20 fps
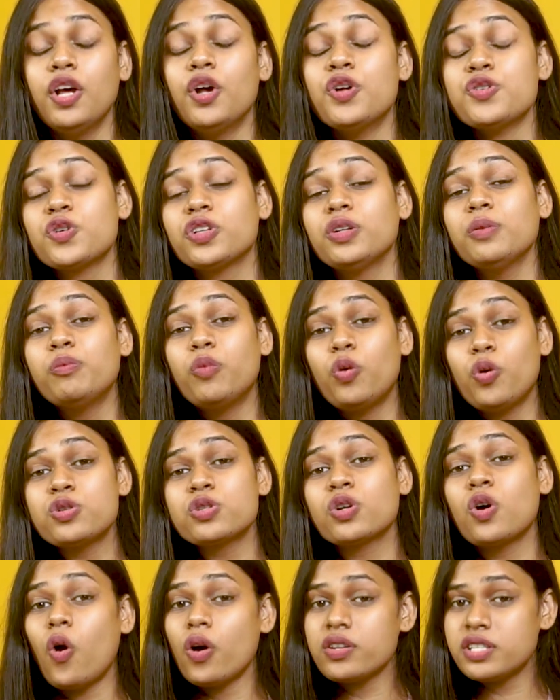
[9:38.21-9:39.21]
So the
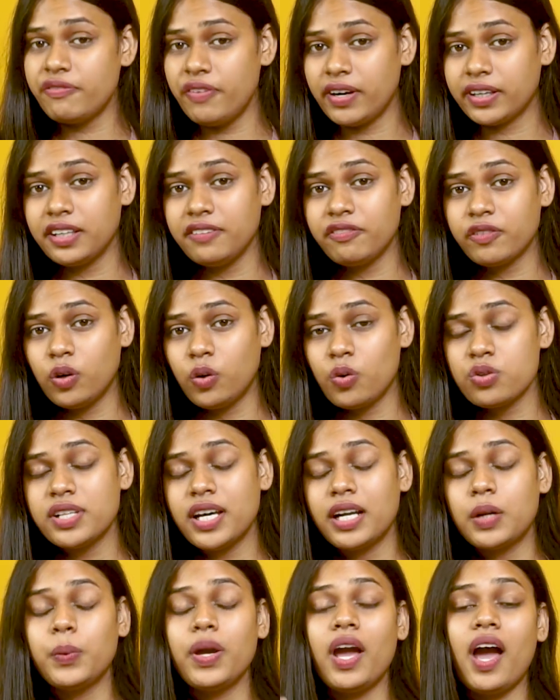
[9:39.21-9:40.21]
most cost-effective course
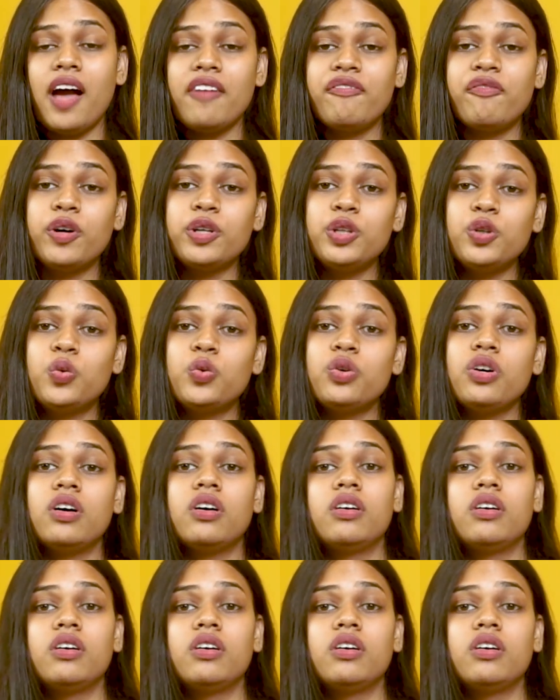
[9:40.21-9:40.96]
that we have for you